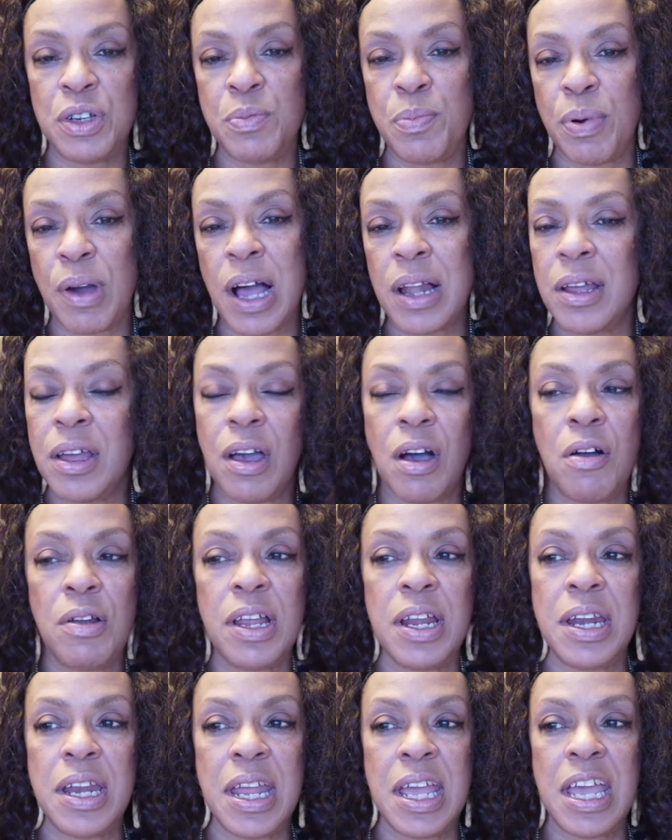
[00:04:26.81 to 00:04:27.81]
You probably
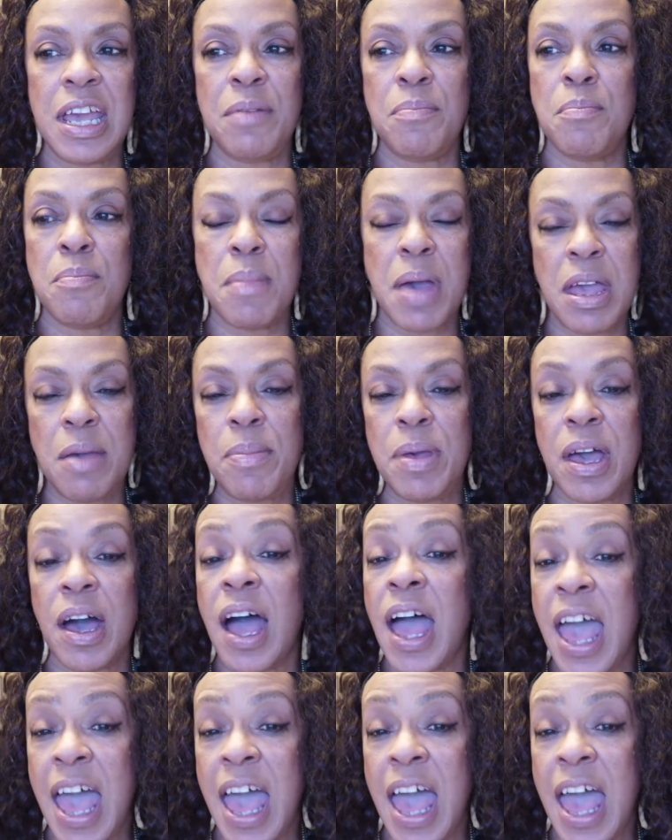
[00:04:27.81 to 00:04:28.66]
only need maybe a